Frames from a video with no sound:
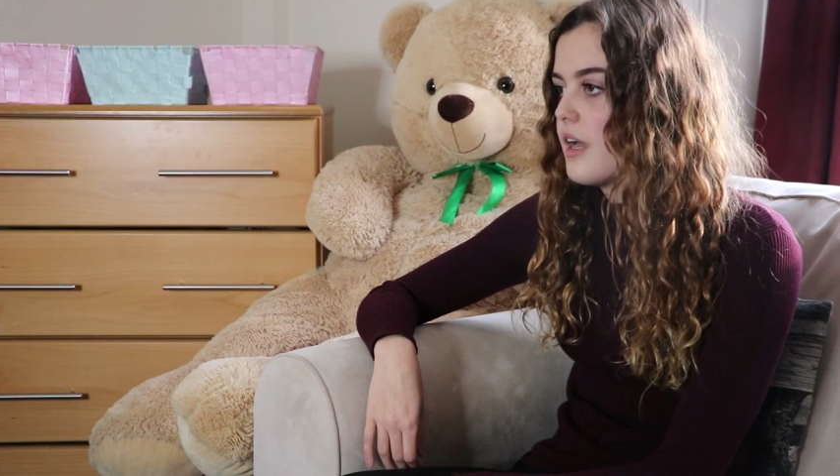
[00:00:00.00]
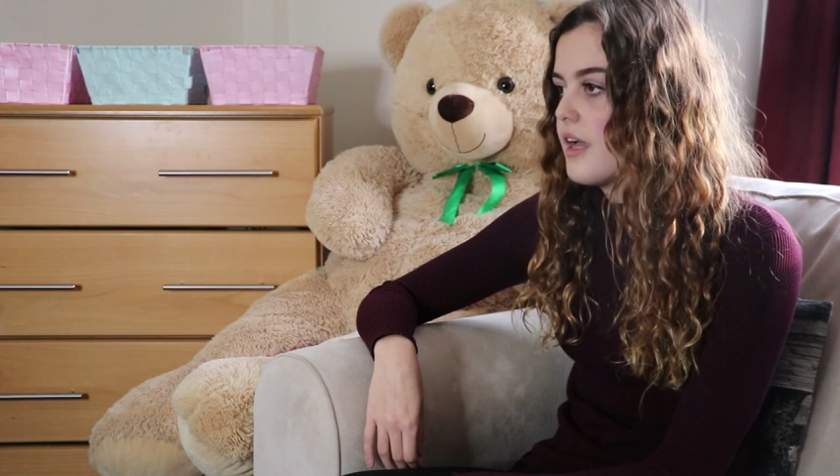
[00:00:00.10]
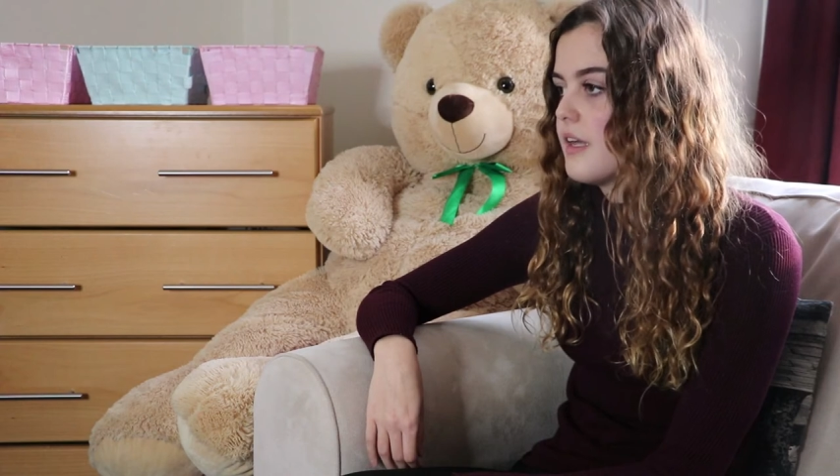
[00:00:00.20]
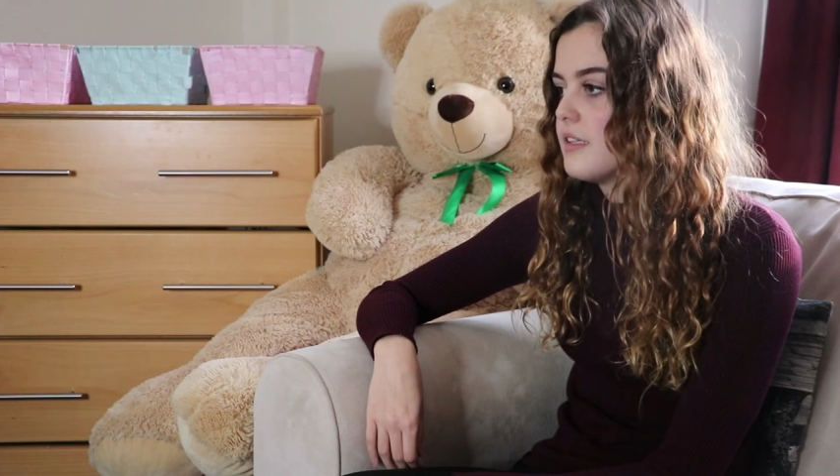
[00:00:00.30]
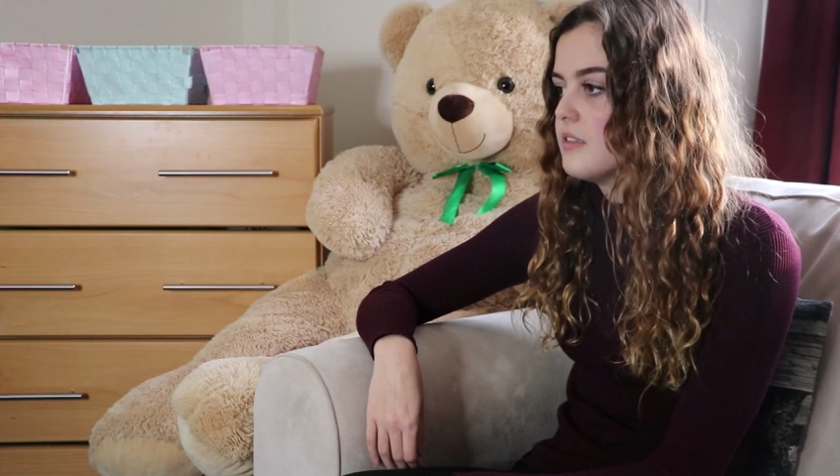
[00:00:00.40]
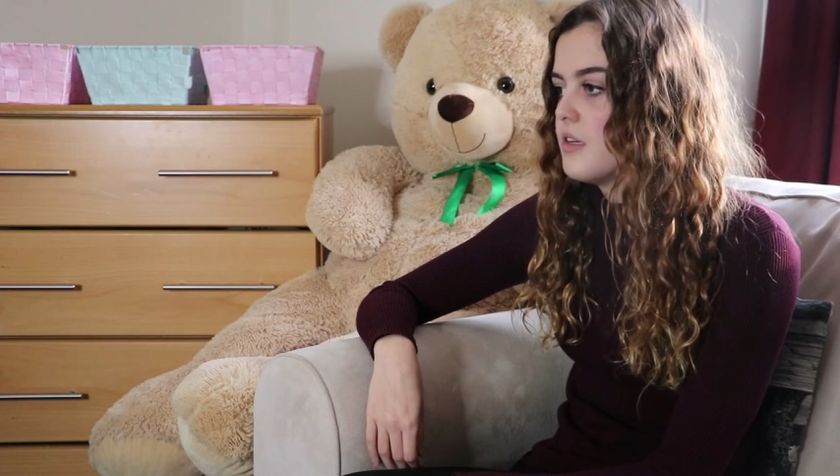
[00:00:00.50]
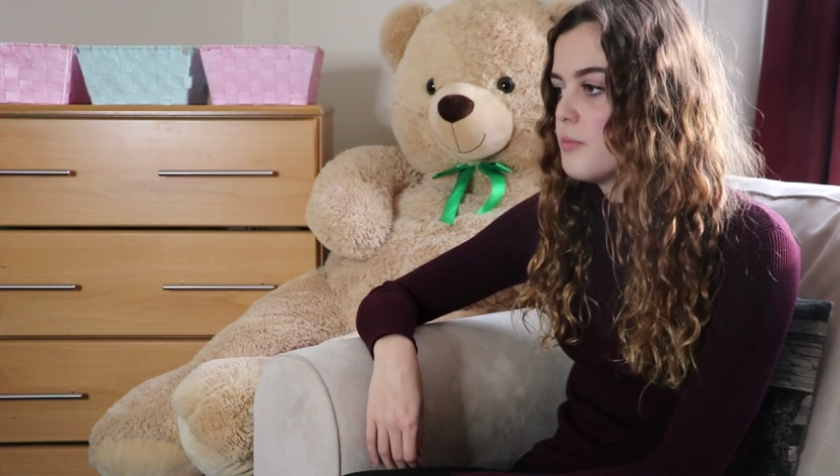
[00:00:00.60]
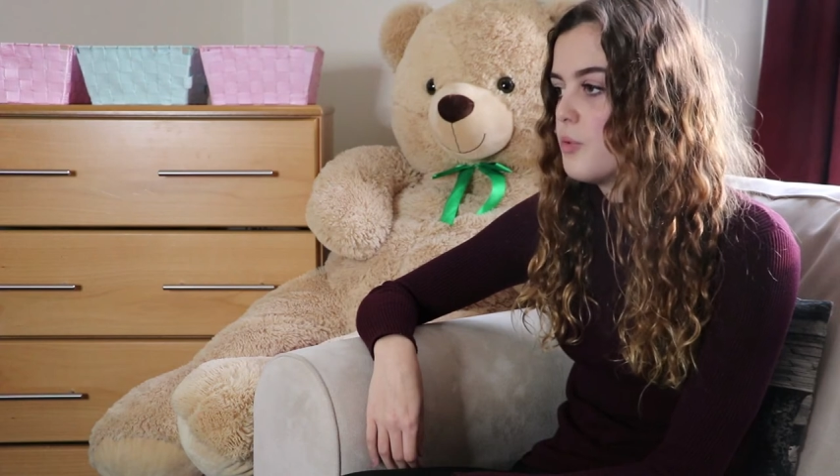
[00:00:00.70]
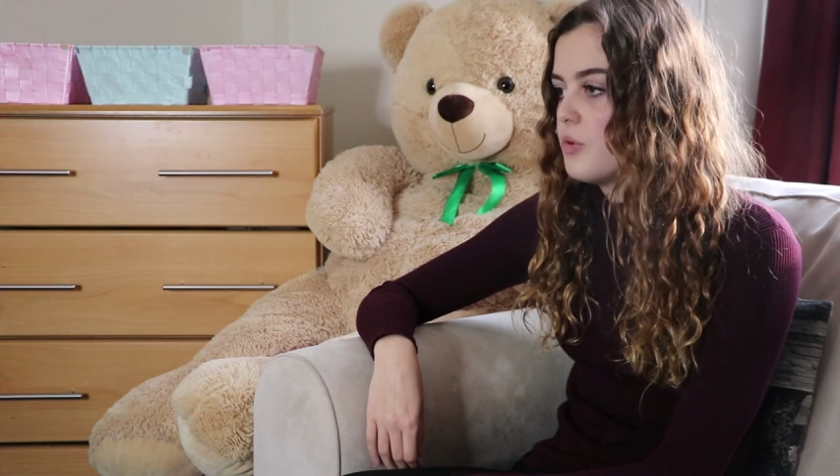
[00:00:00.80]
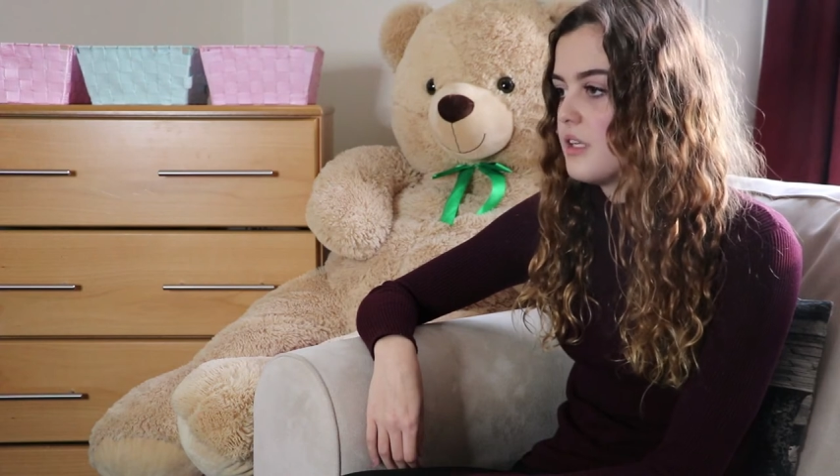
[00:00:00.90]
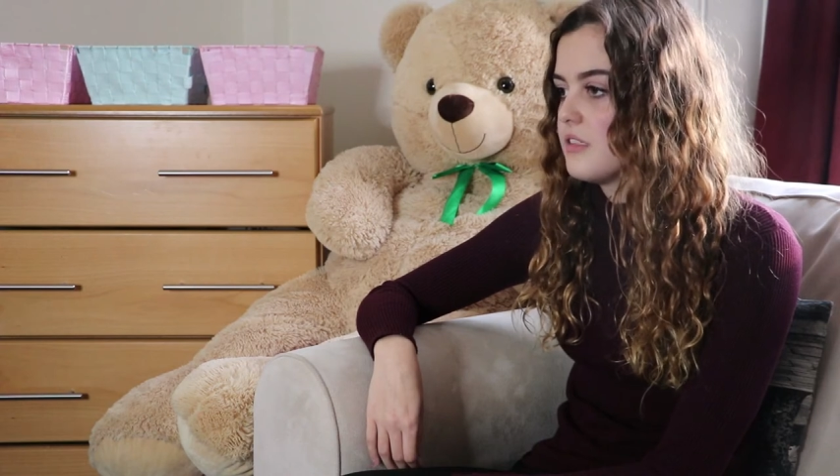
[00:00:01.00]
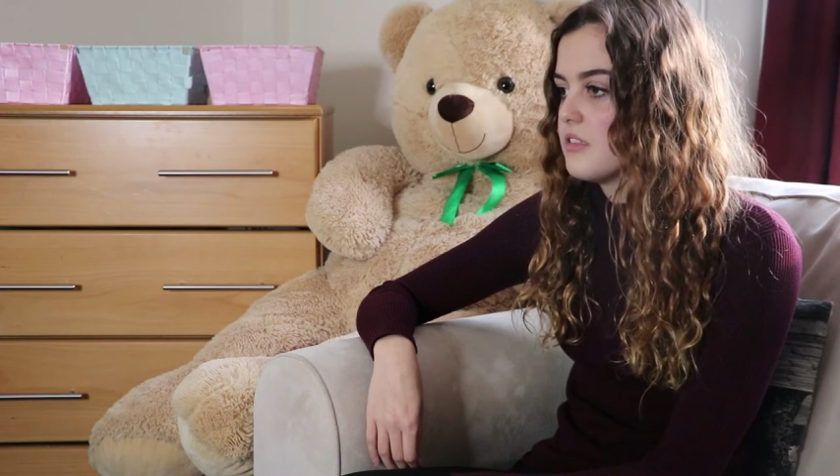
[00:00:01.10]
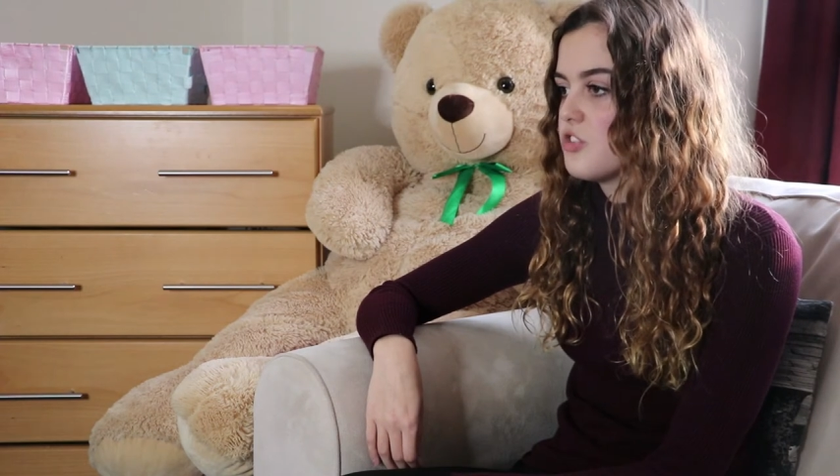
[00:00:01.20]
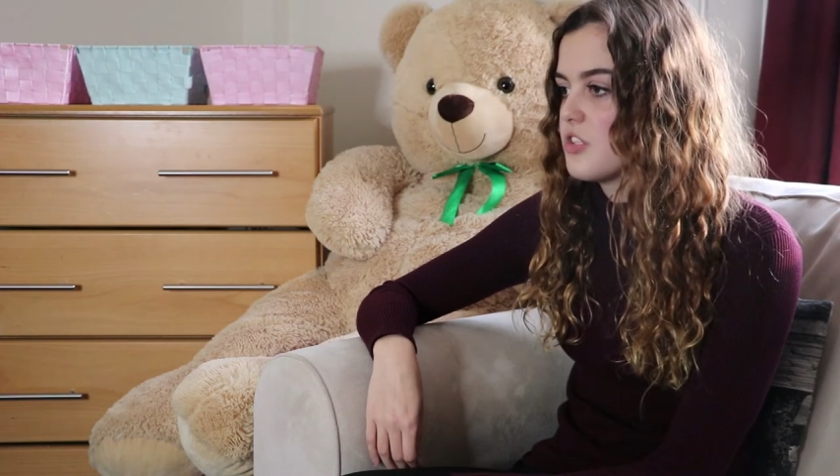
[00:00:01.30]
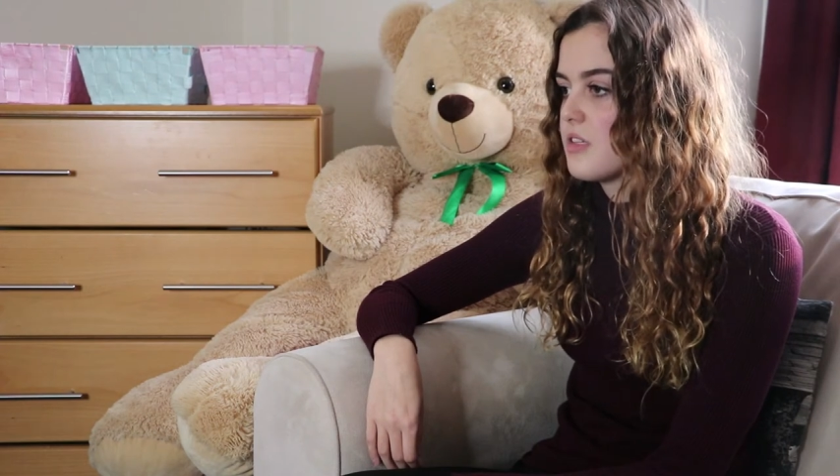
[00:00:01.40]
And boarding
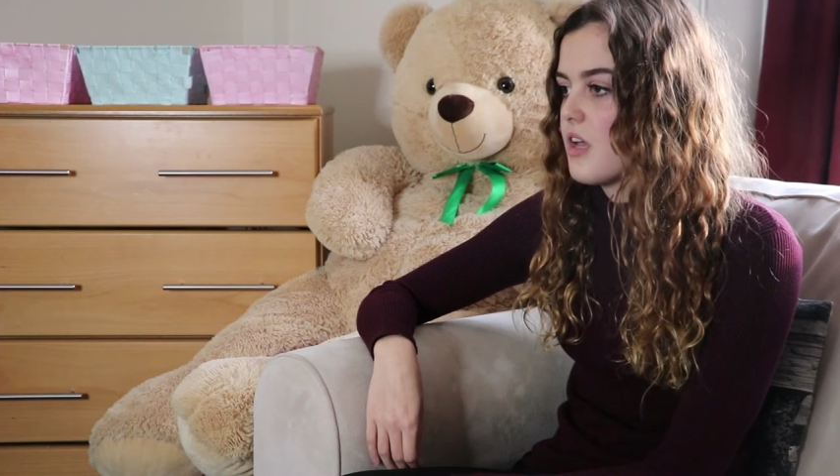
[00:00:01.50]
is just